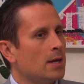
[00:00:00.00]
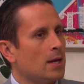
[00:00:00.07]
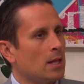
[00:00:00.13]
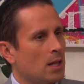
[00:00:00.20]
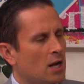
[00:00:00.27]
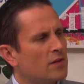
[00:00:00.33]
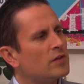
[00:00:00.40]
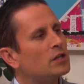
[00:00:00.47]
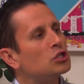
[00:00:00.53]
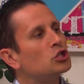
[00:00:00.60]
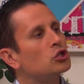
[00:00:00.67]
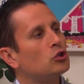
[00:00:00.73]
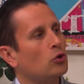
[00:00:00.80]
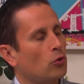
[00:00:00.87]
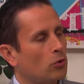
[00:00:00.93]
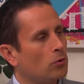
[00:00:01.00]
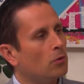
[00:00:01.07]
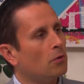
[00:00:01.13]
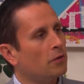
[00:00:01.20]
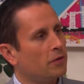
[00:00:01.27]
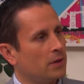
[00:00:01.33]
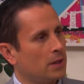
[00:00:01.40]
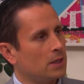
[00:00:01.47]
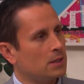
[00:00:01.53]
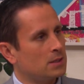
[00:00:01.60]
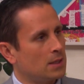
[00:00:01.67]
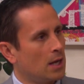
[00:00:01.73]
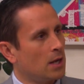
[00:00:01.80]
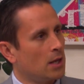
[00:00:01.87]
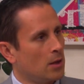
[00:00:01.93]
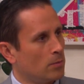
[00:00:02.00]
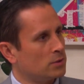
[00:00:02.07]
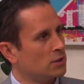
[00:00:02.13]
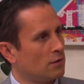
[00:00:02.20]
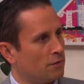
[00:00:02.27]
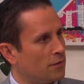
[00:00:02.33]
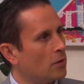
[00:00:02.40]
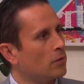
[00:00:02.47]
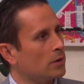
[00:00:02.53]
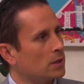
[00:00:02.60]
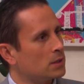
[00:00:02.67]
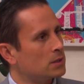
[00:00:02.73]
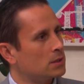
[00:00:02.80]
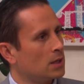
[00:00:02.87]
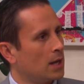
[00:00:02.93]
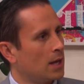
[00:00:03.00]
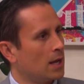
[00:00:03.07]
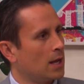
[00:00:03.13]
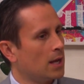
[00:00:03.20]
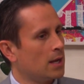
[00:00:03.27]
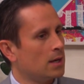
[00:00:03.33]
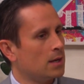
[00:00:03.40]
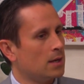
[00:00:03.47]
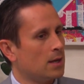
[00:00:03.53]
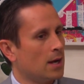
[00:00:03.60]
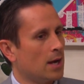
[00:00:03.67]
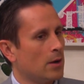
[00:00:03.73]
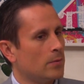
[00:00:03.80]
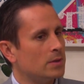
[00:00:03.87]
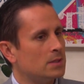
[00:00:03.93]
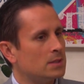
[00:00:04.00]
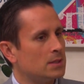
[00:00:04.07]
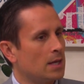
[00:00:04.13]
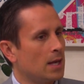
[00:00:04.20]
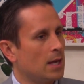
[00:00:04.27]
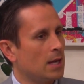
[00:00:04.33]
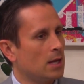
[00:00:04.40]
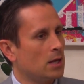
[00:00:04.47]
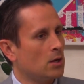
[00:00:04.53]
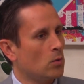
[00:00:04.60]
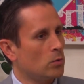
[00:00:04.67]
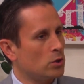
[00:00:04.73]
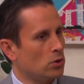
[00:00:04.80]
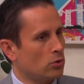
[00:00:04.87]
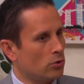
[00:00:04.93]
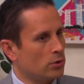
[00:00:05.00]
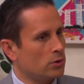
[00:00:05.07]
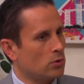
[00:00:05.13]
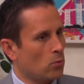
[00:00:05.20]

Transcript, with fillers: A lot of external things that, that was the focus. And I would say, you know, when you learn to